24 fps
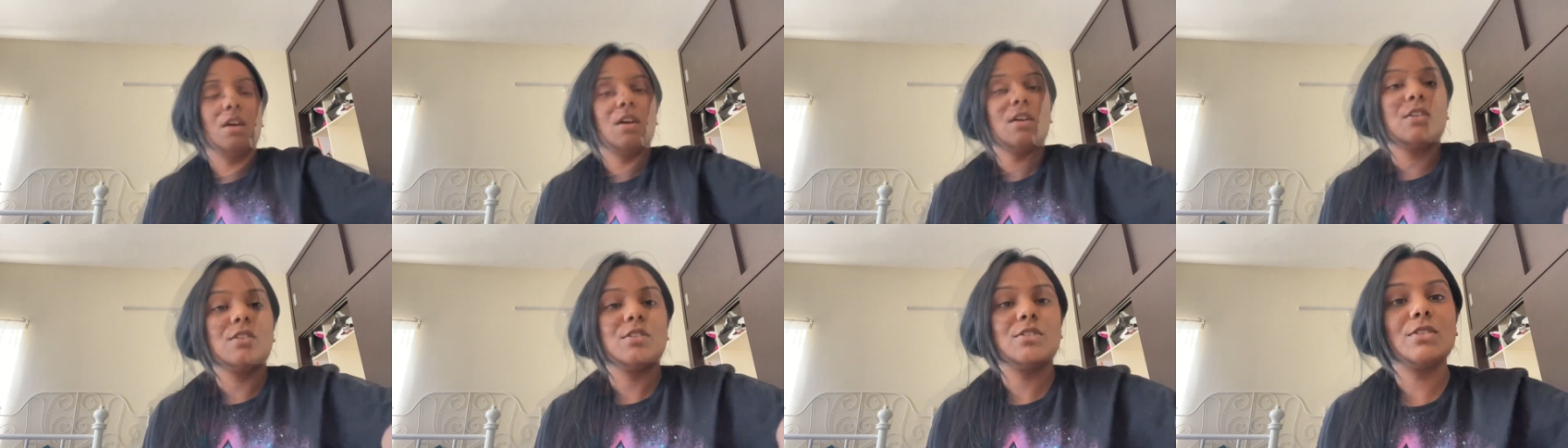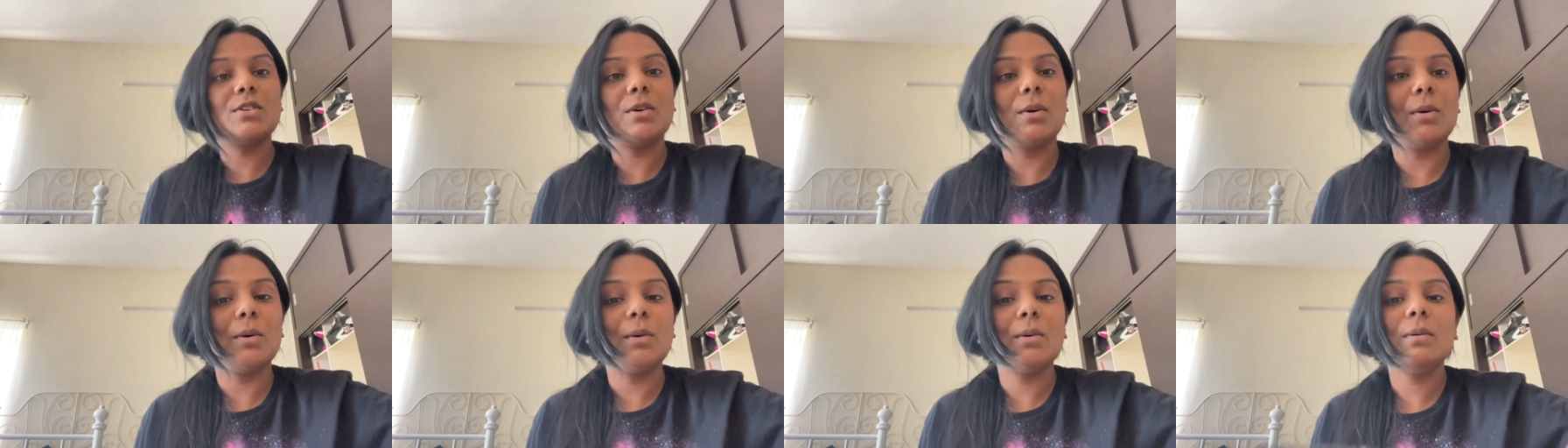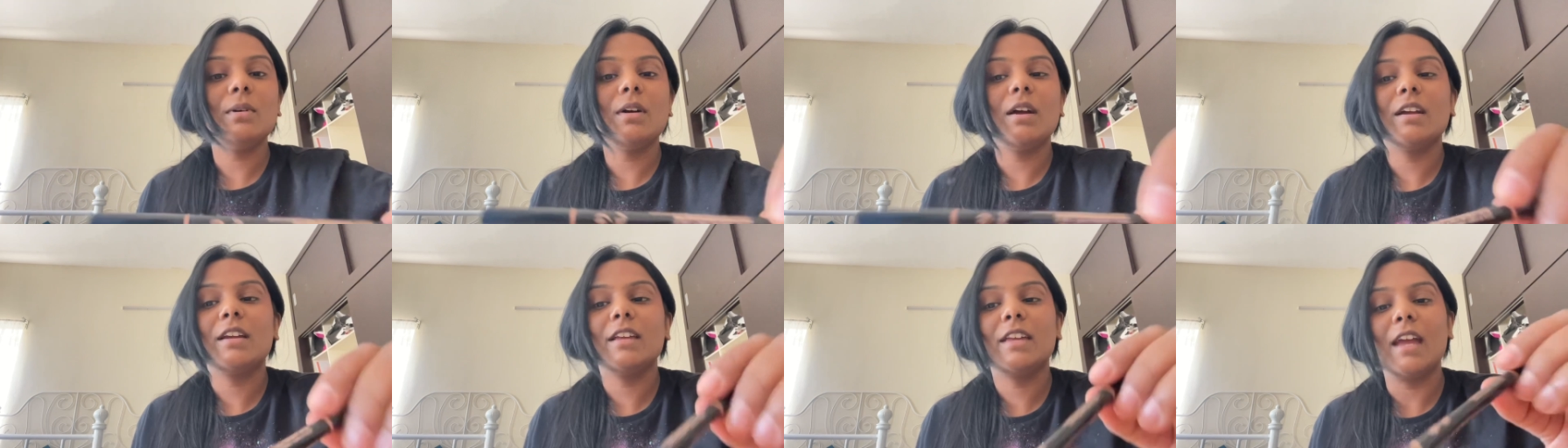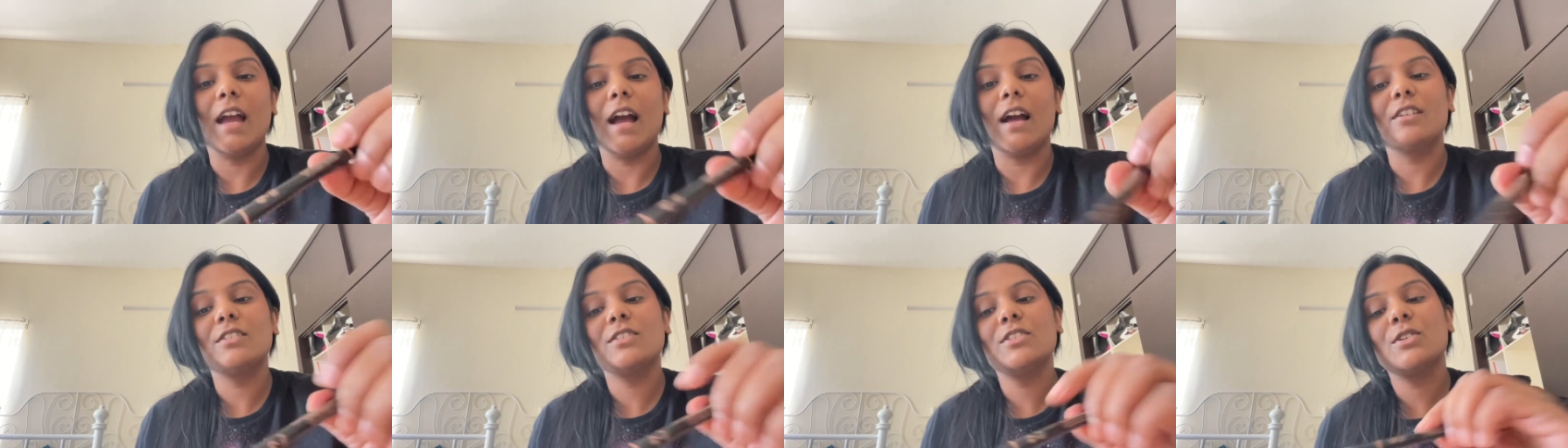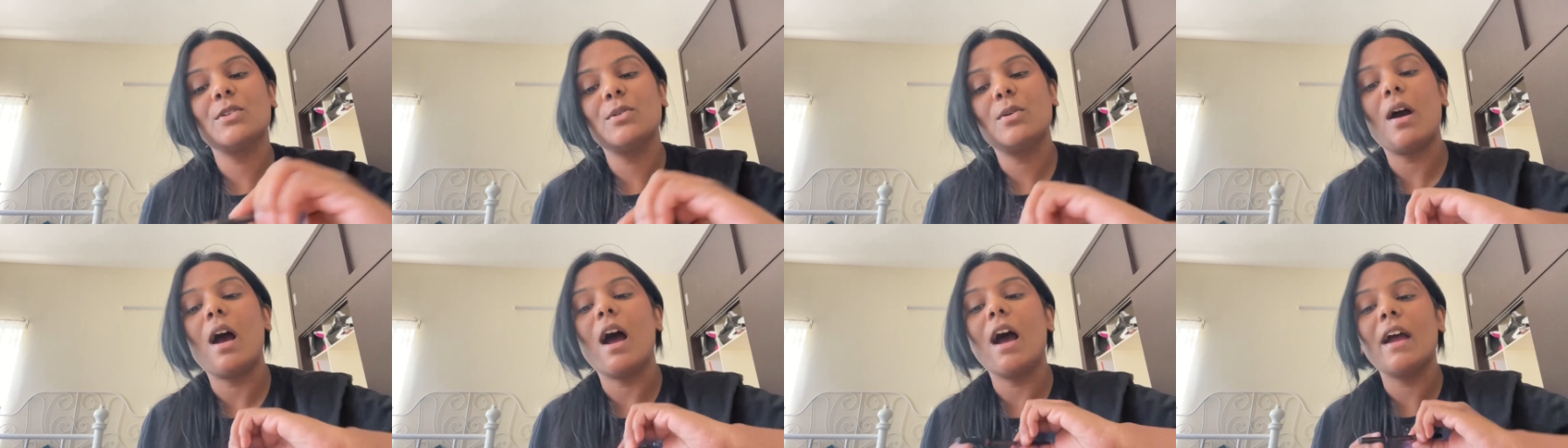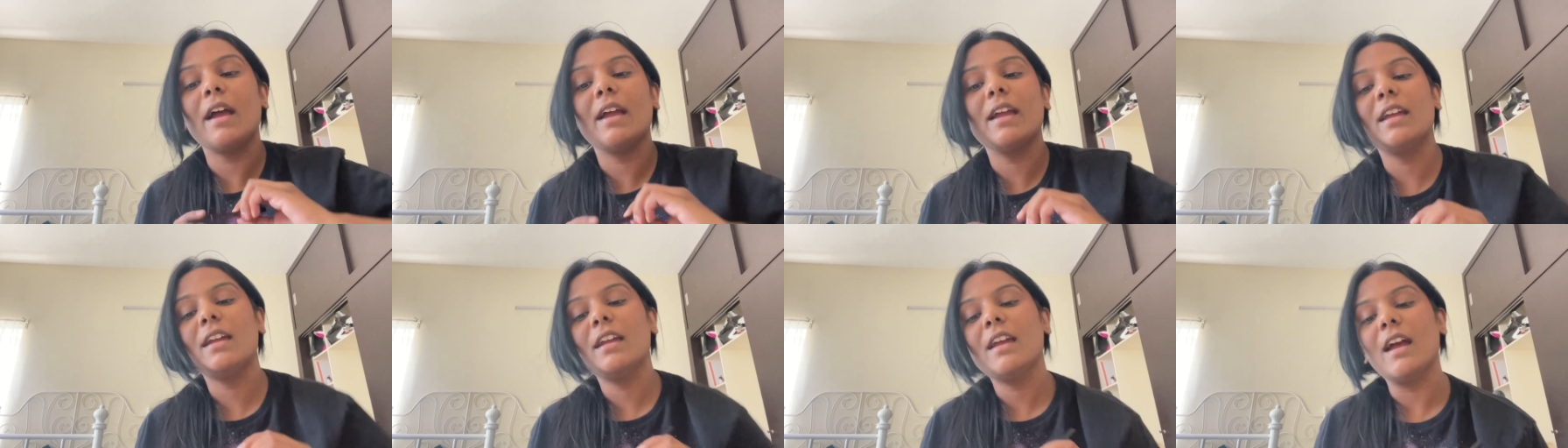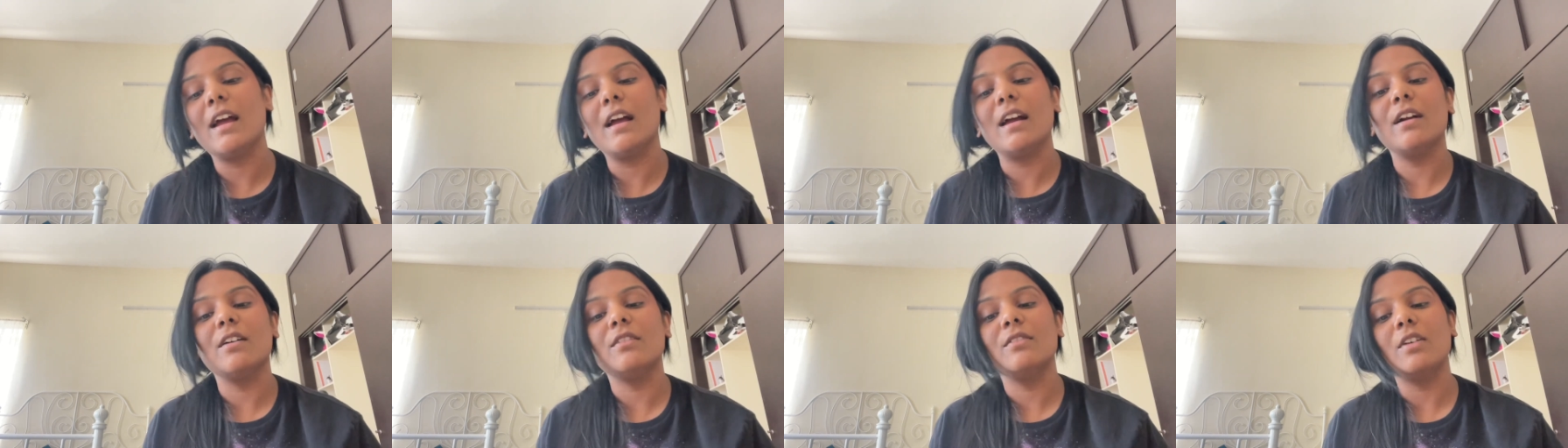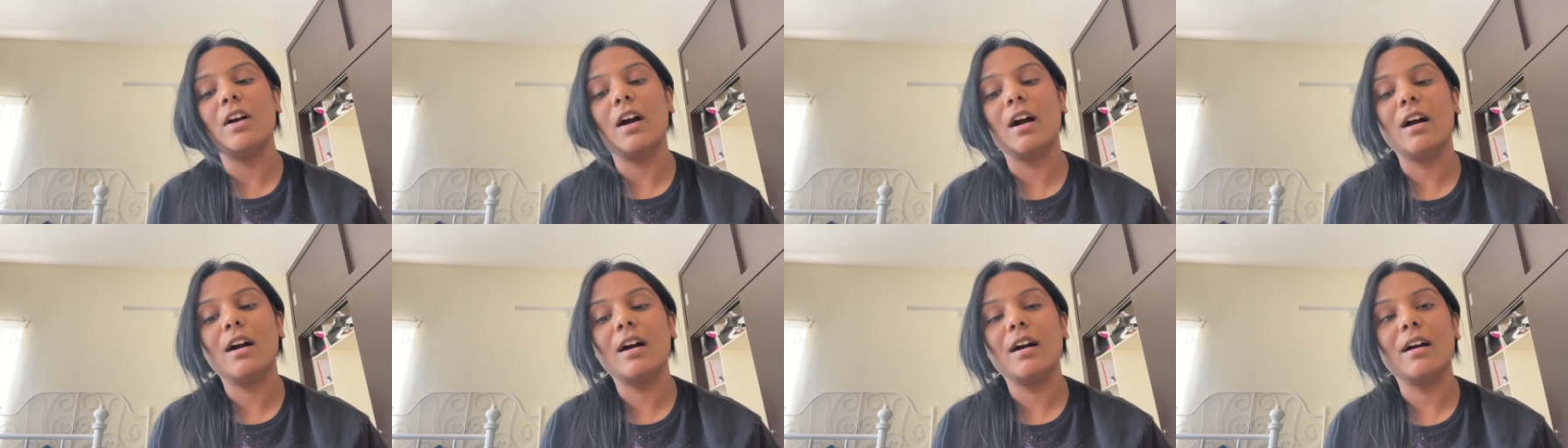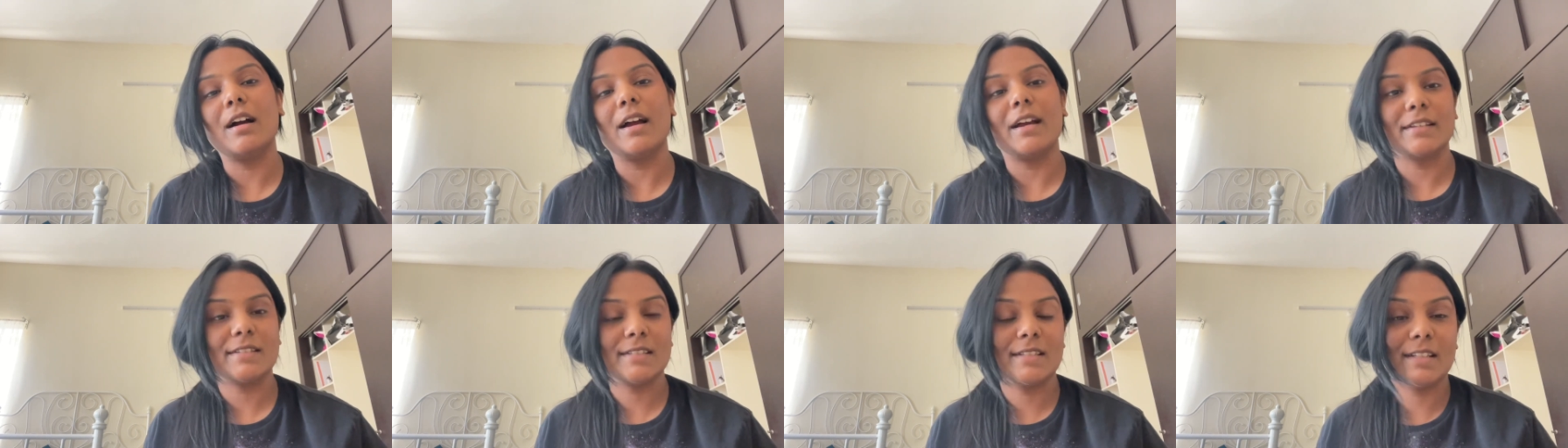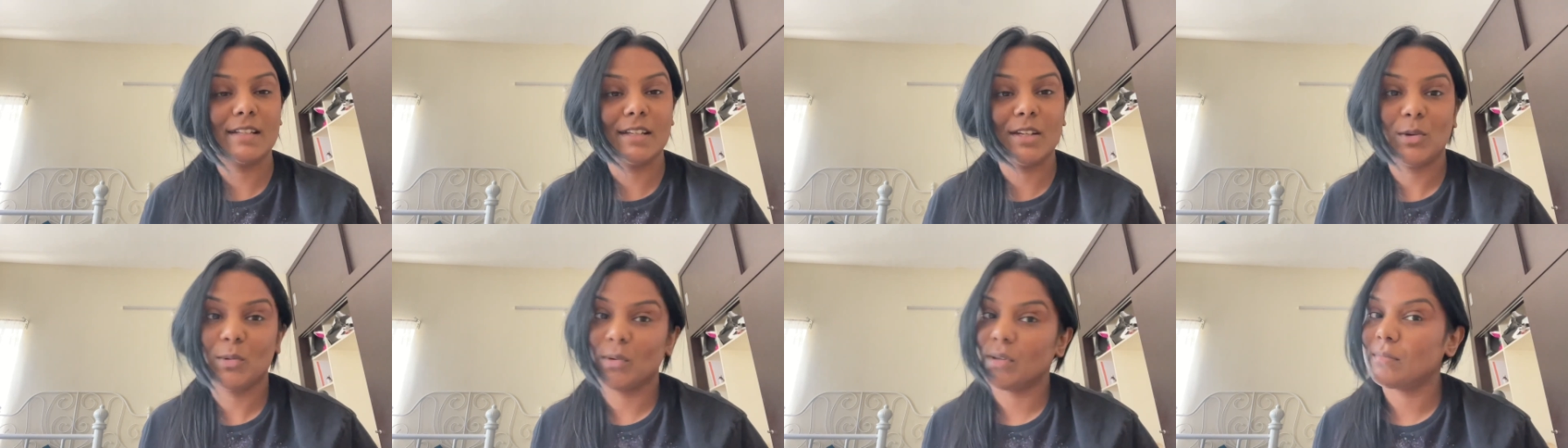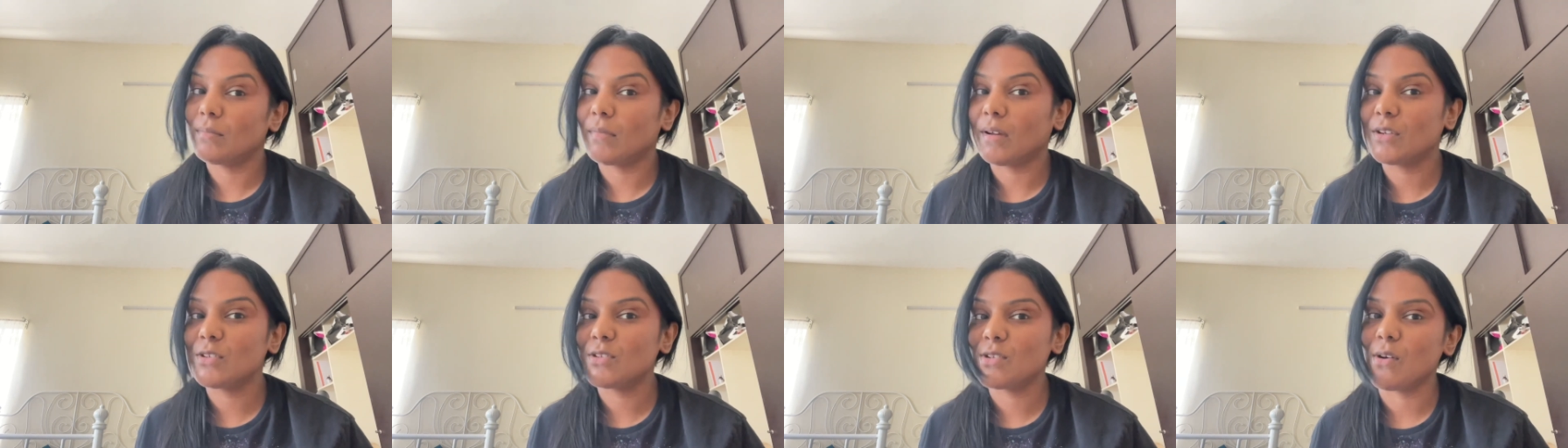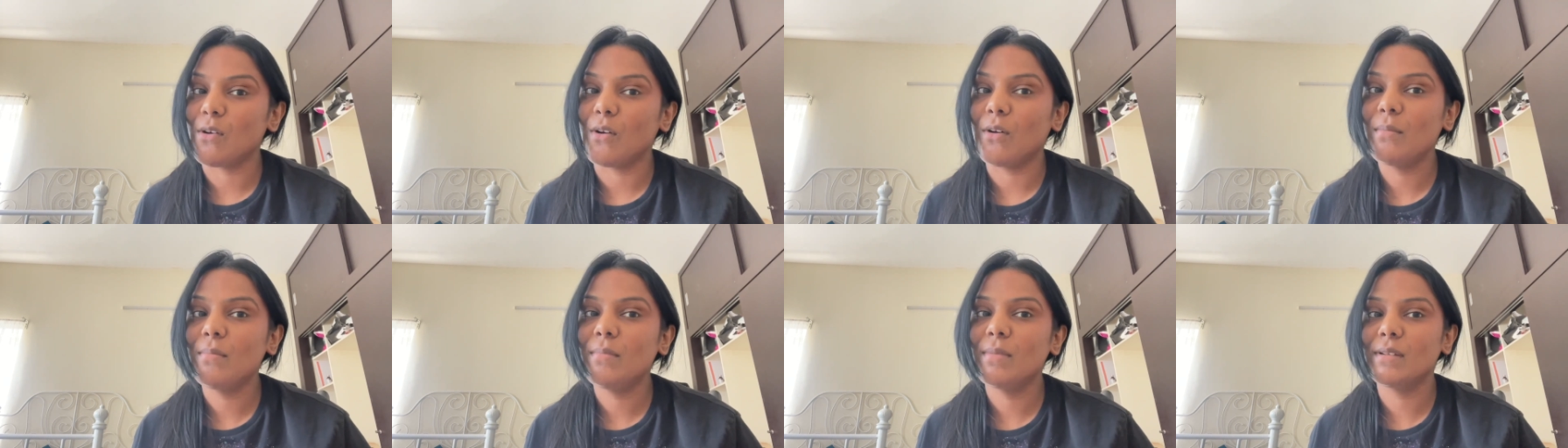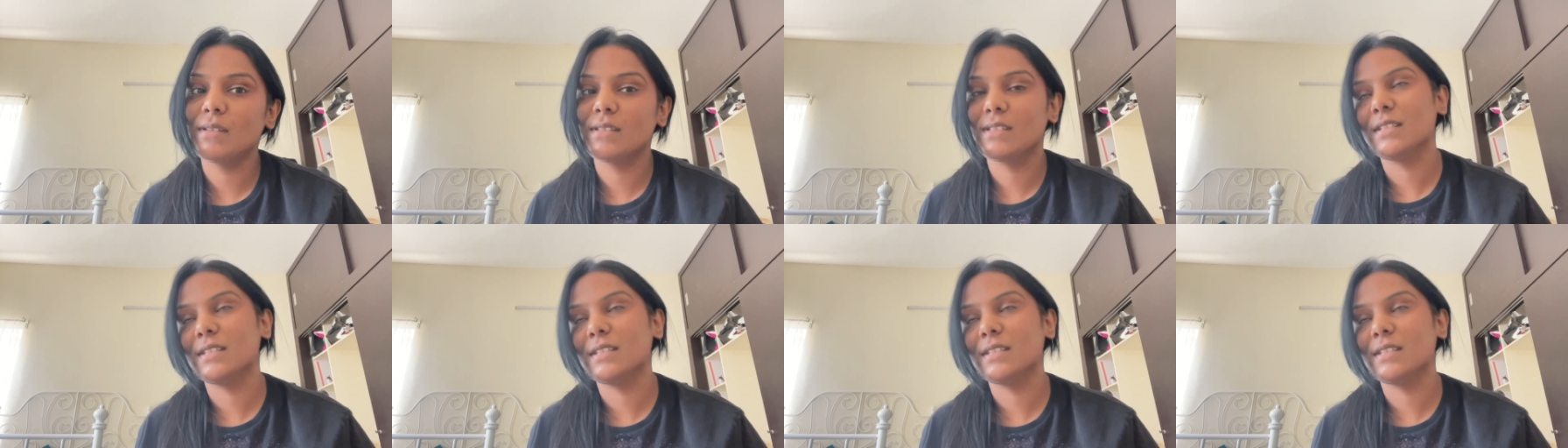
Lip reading: So I have actually quit my job.